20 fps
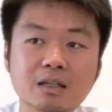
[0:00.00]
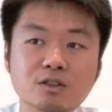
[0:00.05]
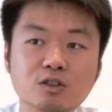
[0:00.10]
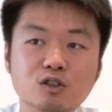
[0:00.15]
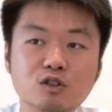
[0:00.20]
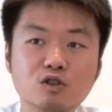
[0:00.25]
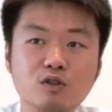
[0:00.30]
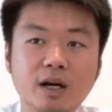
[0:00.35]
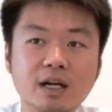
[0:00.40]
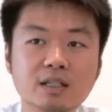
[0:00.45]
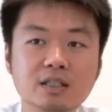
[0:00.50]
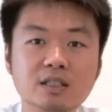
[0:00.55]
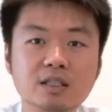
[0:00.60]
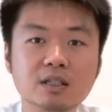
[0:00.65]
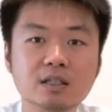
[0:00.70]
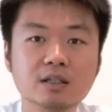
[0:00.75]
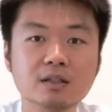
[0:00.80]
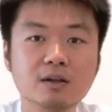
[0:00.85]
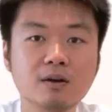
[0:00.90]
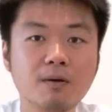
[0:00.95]

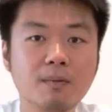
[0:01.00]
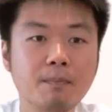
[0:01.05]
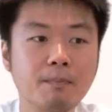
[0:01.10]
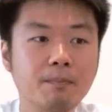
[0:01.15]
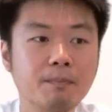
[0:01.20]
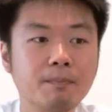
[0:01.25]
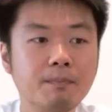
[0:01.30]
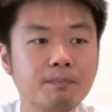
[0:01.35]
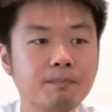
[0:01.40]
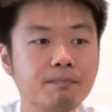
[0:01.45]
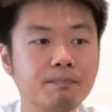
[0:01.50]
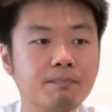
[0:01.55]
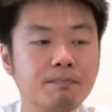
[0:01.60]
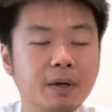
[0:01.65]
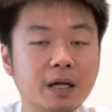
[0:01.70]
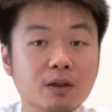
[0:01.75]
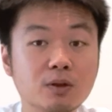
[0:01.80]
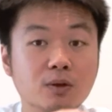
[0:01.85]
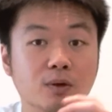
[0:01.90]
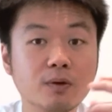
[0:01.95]
structure or
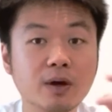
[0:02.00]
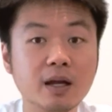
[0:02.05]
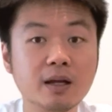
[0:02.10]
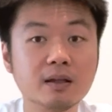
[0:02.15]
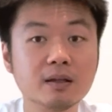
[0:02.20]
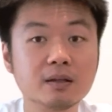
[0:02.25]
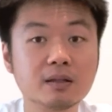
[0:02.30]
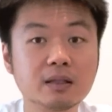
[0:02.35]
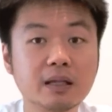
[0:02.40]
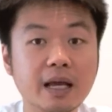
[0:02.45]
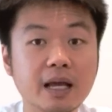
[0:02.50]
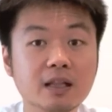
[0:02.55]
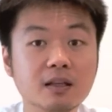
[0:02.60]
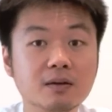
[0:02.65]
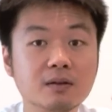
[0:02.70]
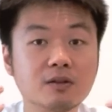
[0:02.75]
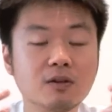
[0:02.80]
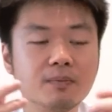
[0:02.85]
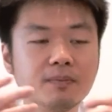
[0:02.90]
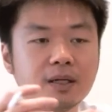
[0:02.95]

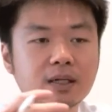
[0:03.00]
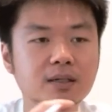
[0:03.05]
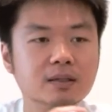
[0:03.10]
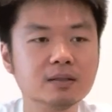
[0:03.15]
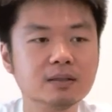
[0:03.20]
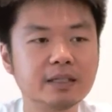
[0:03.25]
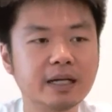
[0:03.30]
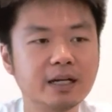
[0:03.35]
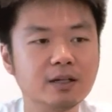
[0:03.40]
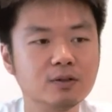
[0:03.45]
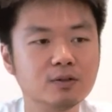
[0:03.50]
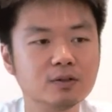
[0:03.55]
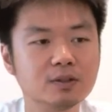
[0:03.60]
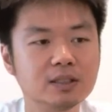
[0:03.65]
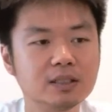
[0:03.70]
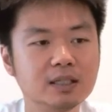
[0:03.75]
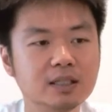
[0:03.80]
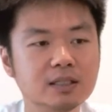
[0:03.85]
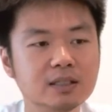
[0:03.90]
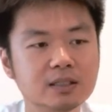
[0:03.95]
pathoanatomical
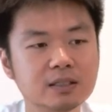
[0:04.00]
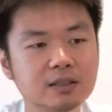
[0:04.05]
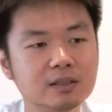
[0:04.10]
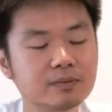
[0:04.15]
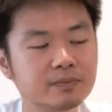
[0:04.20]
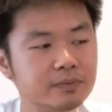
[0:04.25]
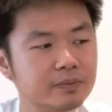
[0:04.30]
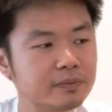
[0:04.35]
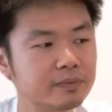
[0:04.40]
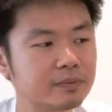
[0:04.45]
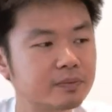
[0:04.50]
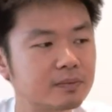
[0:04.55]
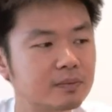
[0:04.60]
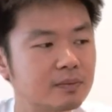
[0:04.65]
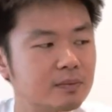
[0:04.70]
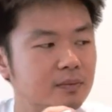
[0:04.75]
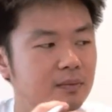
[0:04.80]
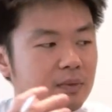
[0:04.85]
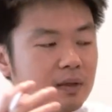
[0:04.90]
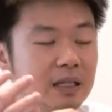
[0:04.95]
diagnosis
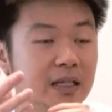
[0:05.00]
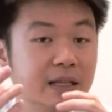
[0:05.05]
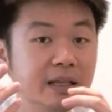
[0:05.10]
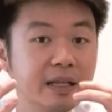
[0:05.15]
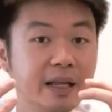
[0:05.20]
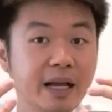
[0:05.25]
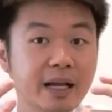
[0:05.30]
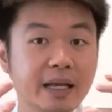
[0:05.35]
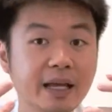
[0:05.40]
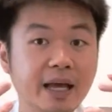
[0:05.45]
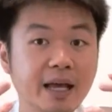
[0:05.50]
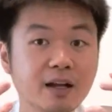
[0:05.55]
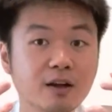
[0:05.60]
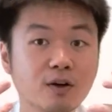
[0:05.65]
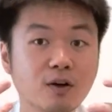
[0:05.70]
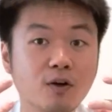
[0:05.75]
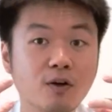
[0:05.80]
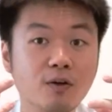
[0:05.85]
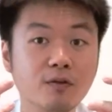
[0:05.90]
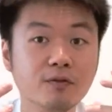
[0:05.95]
that
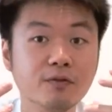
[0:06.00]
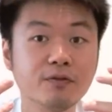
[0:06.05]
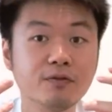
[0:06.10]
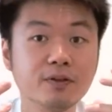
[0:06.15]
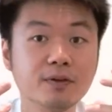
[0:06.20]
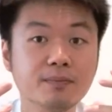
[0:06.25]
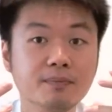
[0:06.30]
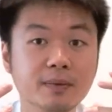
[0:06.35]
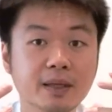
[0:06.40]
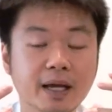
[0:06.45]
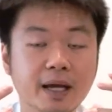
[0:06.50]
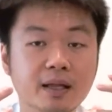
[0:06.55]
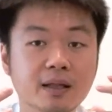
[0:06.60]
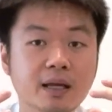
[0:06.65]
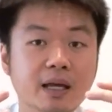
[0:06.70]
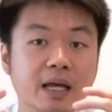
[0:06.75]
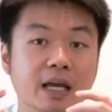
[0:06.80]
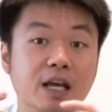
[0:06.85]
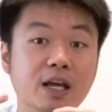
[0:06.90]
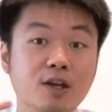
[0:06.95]
can confirm that
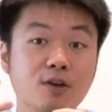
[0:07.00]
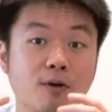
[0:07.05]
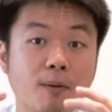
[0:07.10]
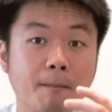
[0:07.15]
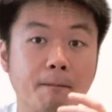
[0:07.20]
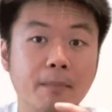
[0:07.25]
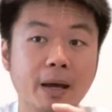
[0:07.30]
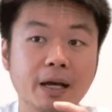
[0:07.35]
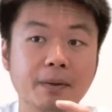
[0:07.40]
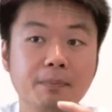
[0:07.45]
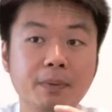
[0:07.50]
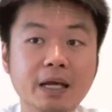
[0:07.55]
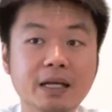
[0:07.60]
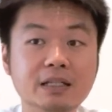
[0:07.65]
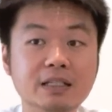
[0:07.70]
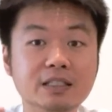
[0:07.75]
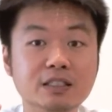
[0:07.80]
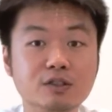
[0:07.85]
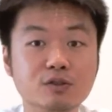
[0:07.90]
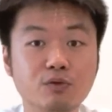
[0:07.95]
your back
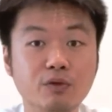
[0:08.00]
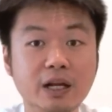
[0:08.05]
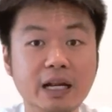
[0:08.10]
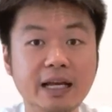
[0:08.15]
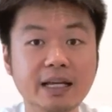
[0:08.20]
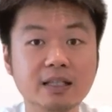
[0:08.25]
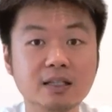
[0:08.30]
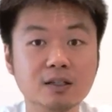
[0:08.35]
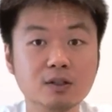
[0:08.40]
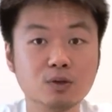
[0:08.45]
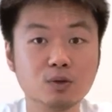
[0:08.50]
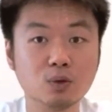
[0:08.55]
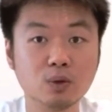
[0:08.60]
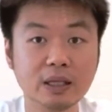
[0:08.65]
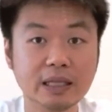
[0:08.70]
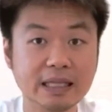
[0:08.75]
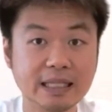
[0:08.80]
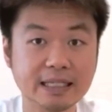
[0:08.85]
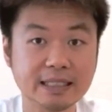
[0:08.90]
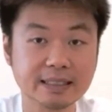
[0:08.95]
pain is related to
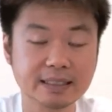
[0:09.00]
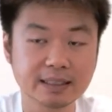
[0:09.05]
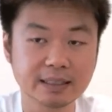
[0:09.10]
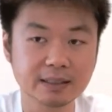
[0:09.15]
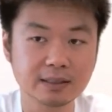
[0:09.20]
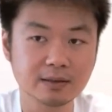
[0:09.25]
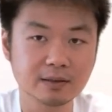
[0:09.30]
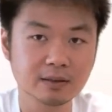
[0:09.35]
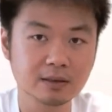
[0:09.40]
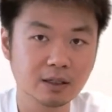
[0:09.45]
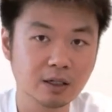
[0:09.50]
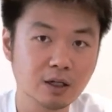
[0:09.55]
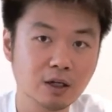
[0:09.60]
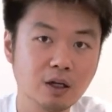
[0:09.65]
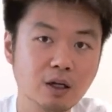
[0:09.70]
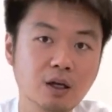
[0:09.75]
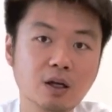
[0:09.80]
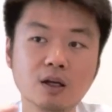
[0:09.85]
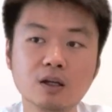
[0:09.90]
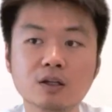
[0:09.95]
this.
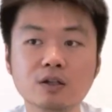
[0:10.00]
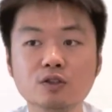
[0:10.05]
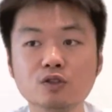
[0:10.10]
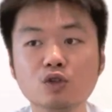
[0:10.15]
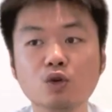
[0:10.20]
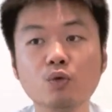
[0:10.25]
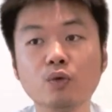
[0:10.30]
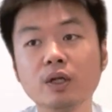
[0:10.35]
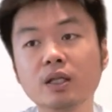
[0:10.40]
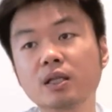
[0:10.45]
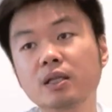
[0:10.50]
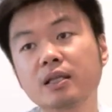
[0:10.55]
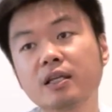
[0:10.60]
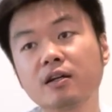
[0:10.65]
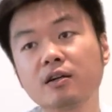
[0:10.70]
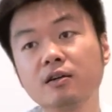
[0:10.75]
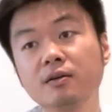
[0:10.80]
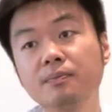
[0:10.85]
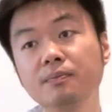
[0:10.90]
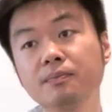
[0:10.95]
So we
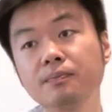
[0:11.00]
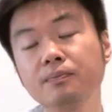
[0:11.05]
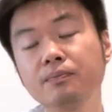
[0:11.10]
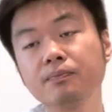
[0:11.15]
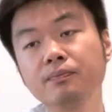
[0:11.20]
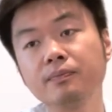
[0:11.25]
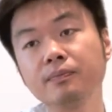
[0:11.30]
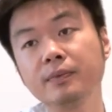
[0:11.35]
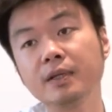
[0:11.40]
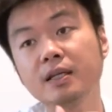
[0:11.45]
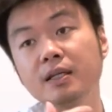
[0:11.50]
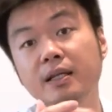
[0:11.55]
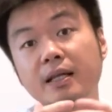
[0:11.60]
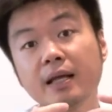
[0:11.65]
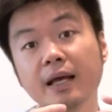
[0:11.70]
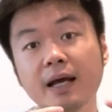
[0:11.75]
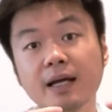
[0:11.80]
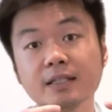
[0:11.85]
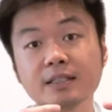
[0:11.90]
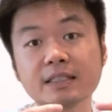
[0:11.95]
term it
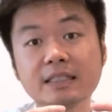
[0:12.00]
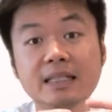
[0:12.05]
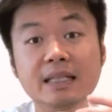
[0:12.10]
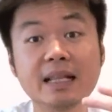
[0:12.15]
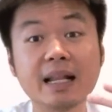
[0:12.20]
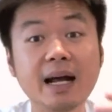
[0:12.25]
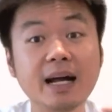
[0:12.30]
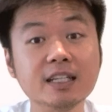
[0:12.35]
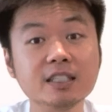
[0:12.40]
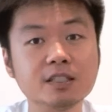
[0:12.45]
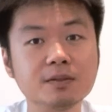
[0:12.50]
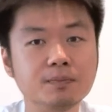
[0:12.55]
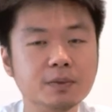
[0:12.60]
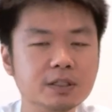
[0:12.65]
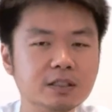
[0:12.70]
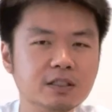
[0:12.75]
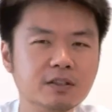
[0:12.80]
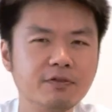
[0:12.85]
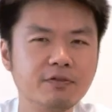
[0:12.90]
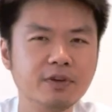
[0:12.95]
as
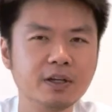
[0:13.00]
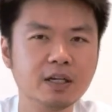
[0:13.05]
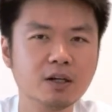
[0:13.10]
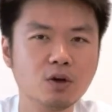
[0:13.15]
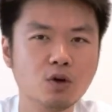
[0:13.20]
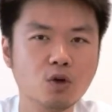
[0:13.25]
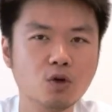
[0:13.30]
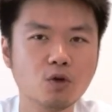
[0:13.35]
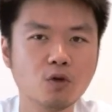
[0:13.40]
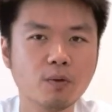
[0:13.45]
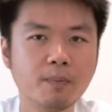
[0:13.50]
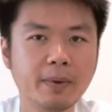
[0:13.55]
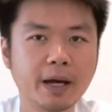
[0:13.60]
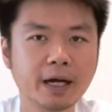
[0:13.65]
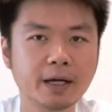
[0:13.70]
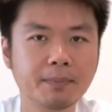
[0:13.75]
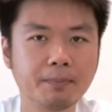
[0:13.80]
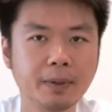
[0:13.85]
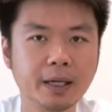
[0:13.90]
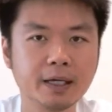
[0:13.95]
non-specific low
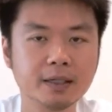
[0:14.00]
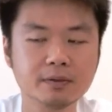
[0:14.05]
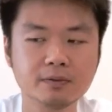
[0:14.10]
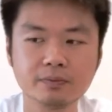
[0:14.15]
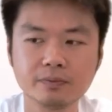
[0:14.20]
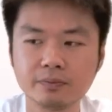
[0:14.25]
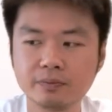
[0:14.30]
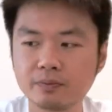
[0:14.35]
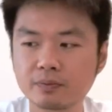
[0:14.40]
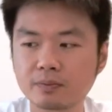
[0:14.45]
back pain.